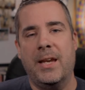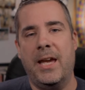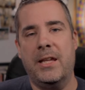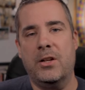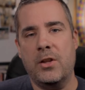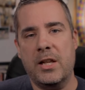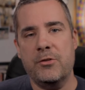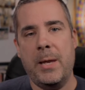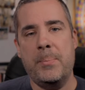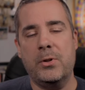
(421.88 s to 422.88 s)
And a lot
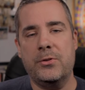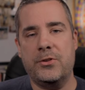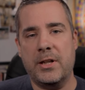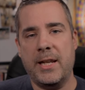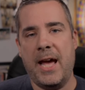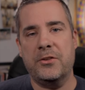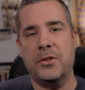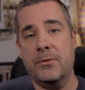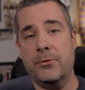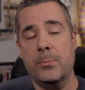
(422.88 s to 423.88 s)
of people started
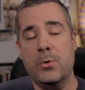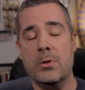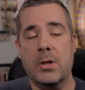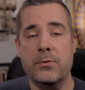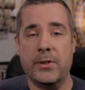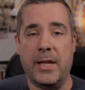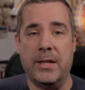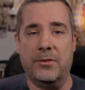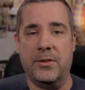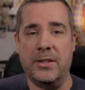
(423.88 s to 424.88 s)
asking for more
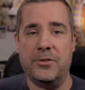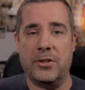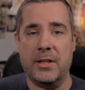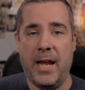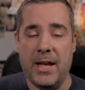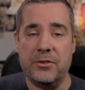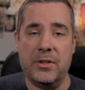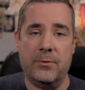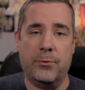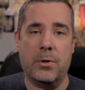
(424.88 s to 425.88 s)
overlays and they started
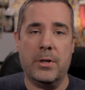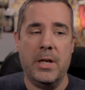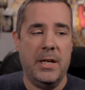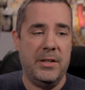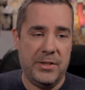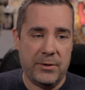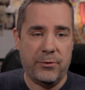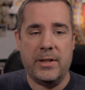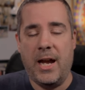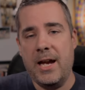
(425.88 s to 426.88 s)
asking for
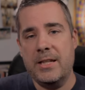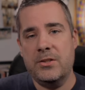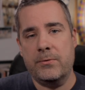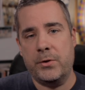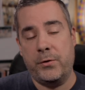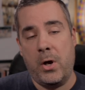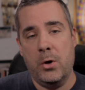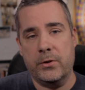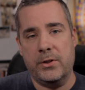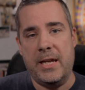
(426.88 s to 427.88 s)
different kinds of
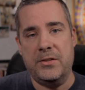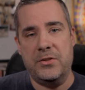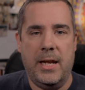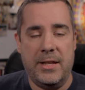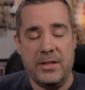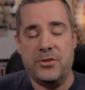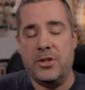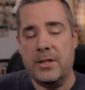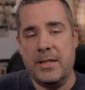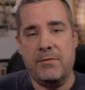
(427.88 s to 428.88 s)
overlays and they
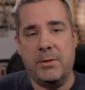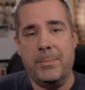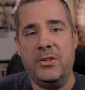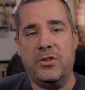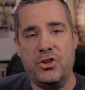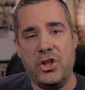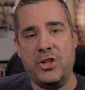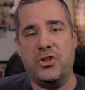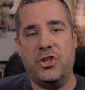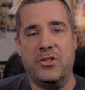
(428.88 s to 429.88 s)
started giving me
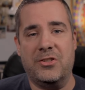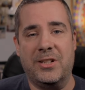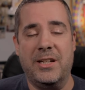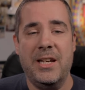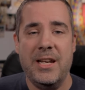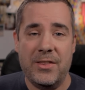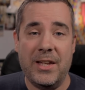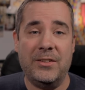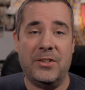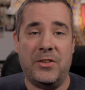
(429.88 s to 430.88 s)
suggestions on
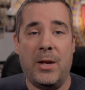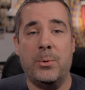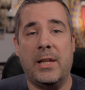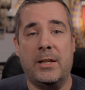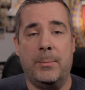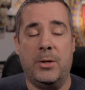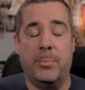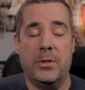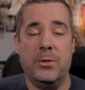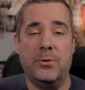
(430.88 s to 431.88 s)
things that they would like me to
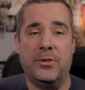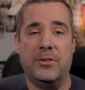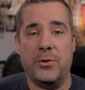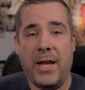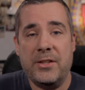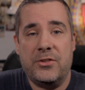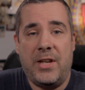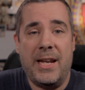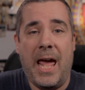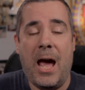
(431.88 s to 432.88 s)
produce. And so that's
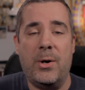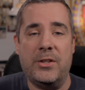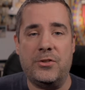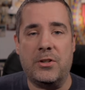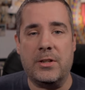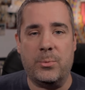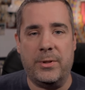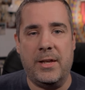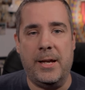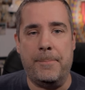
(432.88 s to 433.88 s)
kind of how I started
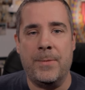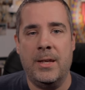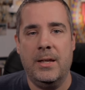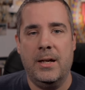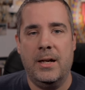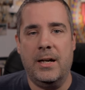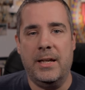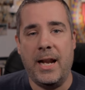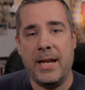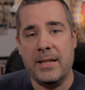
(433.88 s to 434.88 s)
with that.
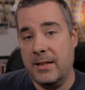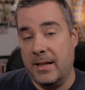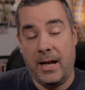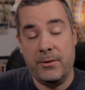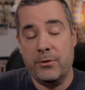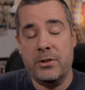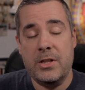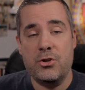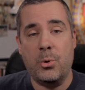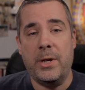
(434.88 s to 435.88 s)
And I
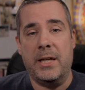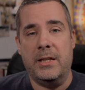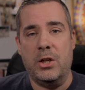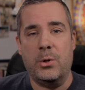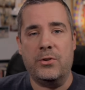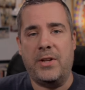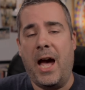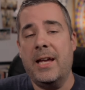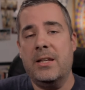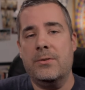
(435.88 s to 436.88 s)
really enjoy it. You know, it's
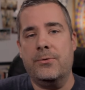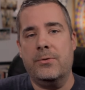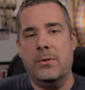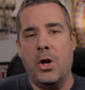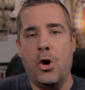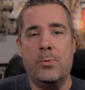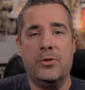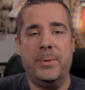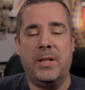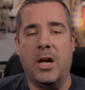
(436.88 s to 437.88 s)
kind of
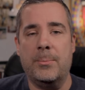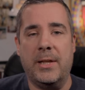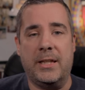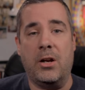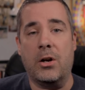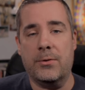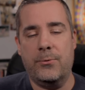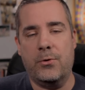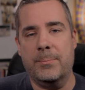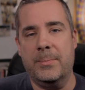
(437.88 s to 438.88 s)
almost become like an art
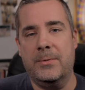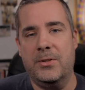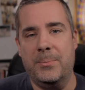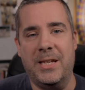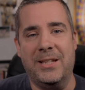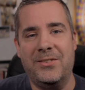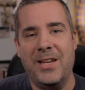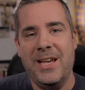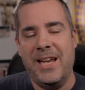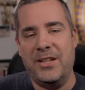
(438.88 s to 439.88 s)
form to me.
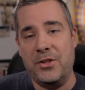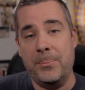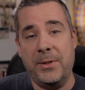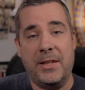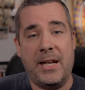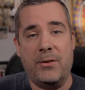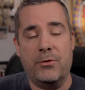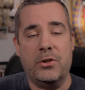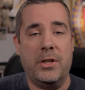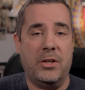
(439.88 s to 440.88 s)
It's something that I
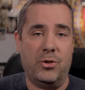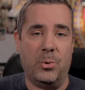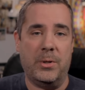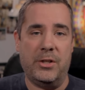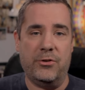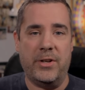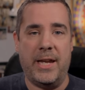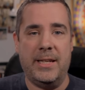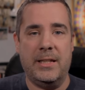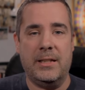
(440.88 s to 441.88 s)
really enjoy
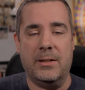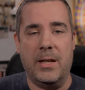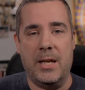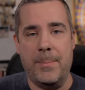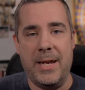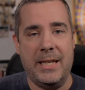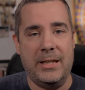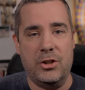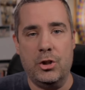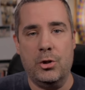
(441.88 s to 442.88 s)
creating and
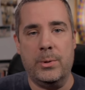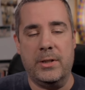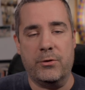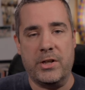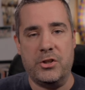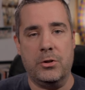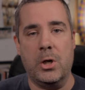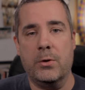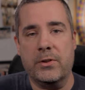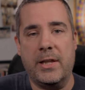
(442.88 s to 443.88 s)
making new and
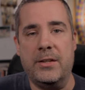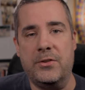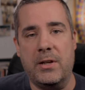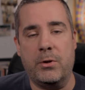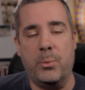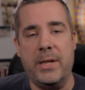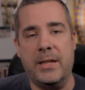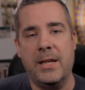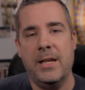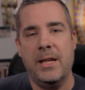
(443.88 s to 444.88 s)
original overlays every
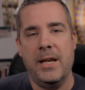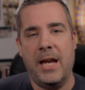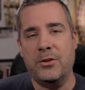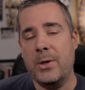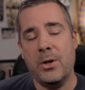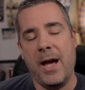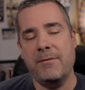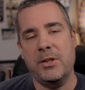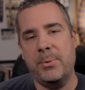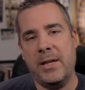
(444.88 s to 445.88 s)
week. And so I don't
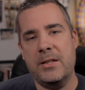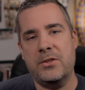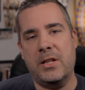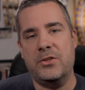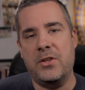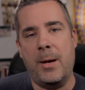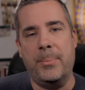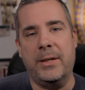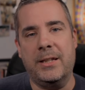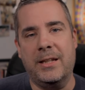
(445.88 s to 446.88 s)
have any plans on
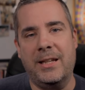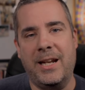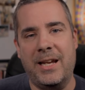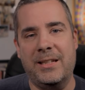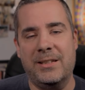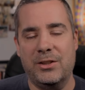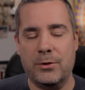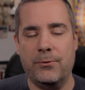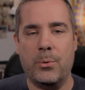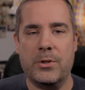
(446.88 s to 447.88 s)
stopping, and I
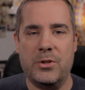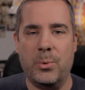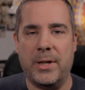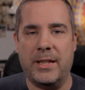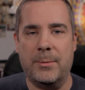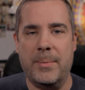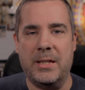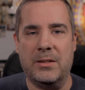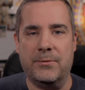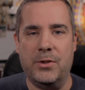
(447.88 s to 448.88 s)
look forward to what I can
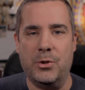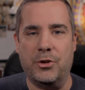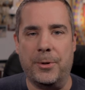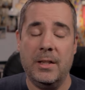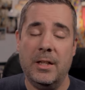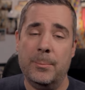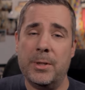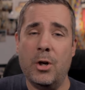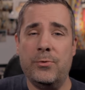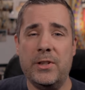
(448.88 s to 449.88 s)
make in the future.
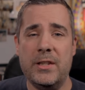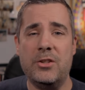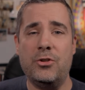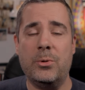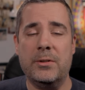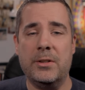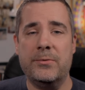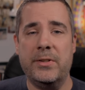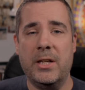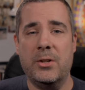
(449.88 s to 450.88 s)
But hopefully this short
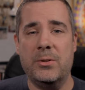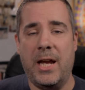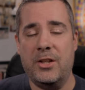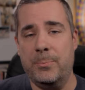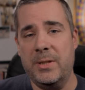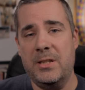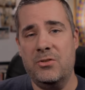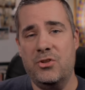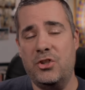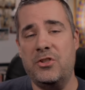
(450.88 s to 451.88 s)
little video has
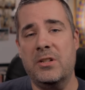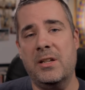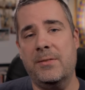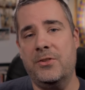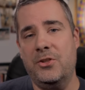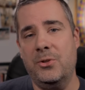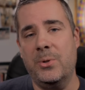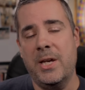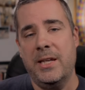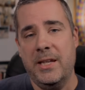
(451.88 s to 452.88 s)
been just enough
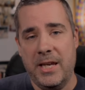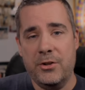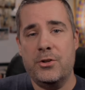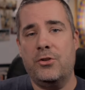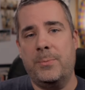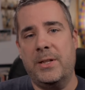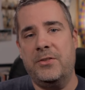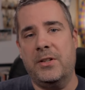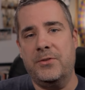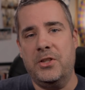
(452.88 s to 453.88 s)
to introduce
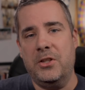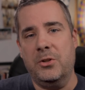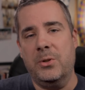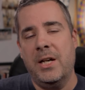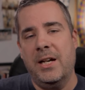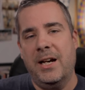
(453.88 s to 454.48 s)
myself to you.